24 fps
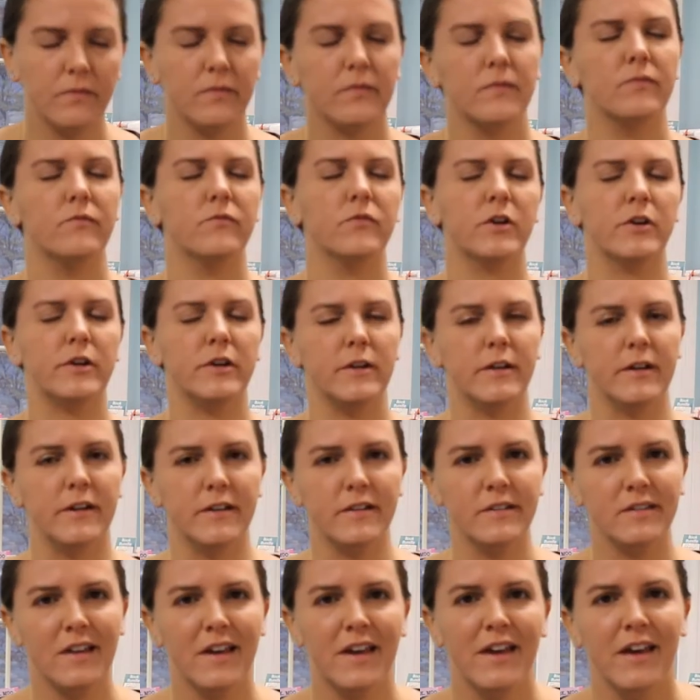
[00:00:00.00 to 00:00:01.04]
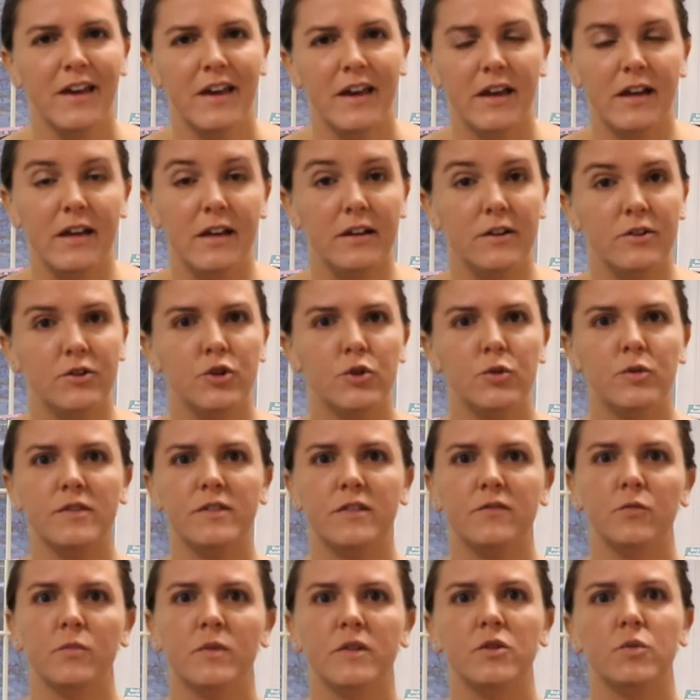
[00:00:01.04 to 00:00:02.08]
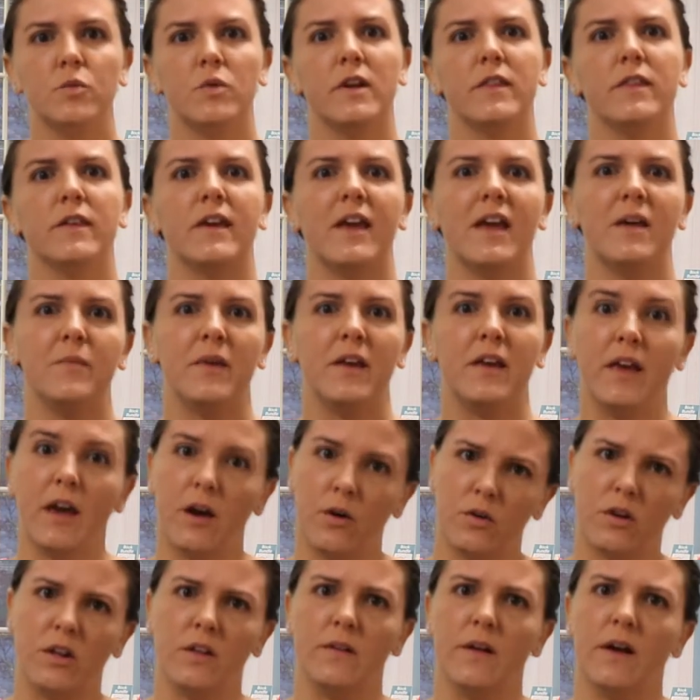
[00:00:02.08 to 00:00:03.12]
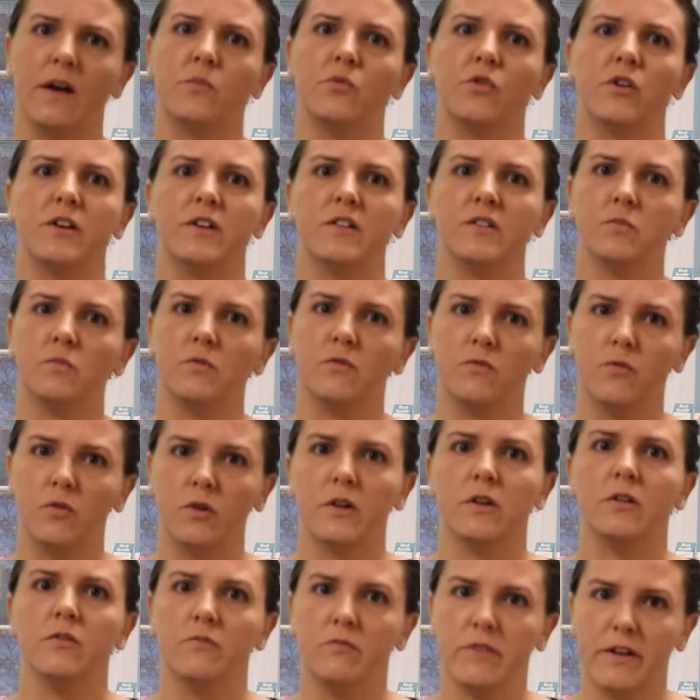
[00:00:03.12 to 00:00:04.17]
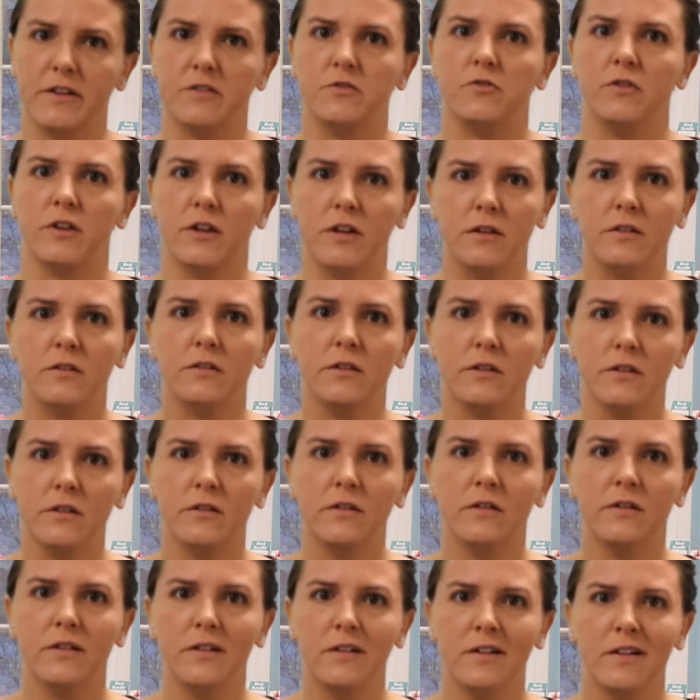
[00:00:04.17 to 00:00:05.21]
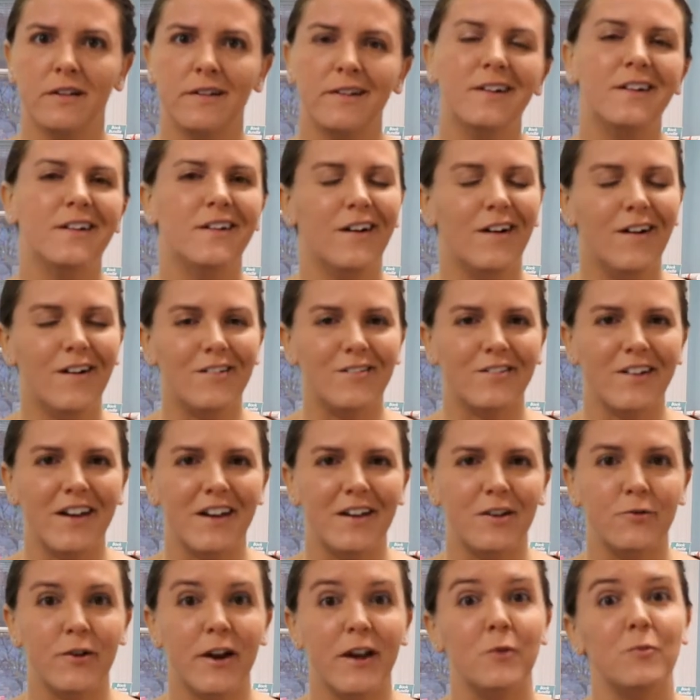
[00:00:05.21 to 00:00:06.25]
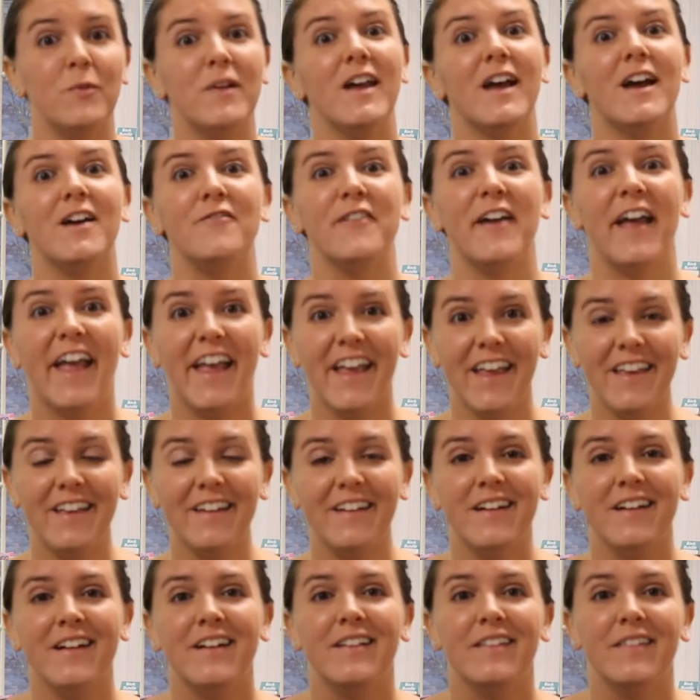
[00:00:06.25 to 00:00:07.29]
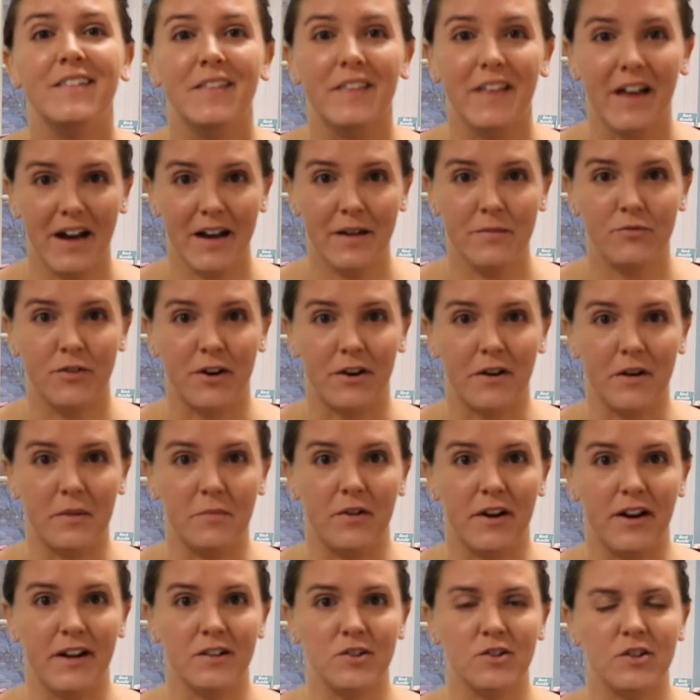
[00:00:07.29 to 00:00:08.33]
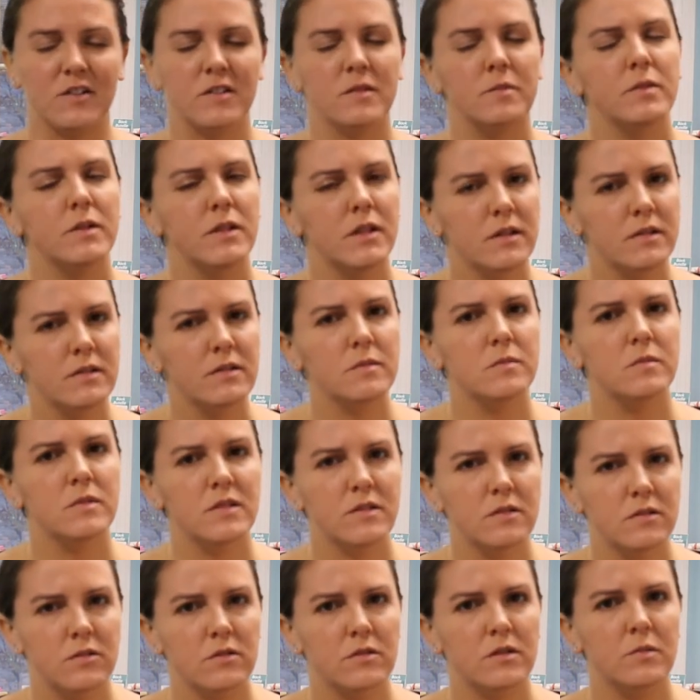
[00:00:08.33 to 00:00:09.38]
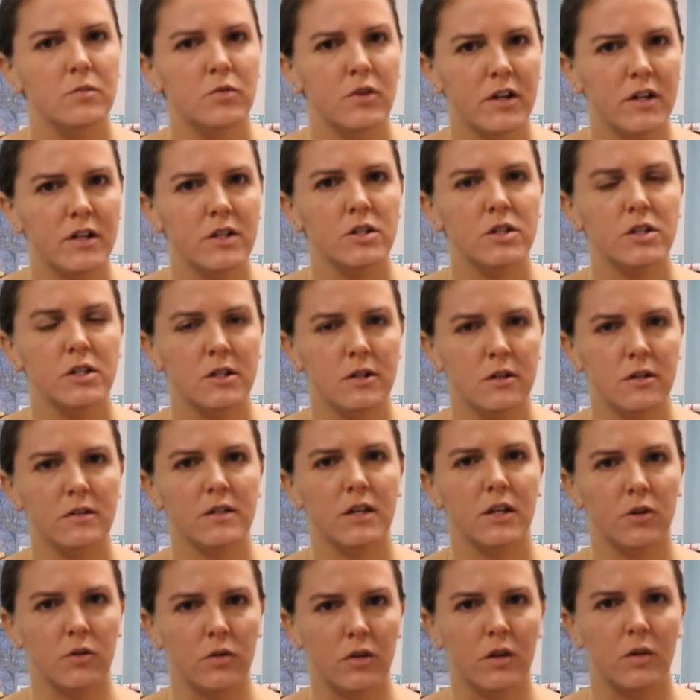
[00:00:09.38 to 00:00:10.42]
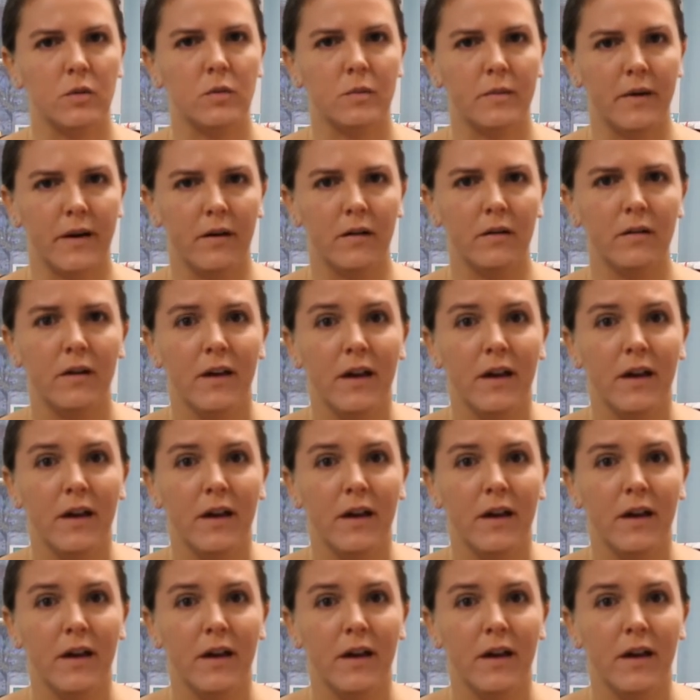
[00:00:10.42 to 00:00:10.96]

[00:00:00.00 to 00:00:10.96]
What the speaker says: Very nice. And who has ever been to one of the Cape May County libraries before? Raise your hand. All right, great. We have 8 library branches, plus a mystery branch that I'll tell you about.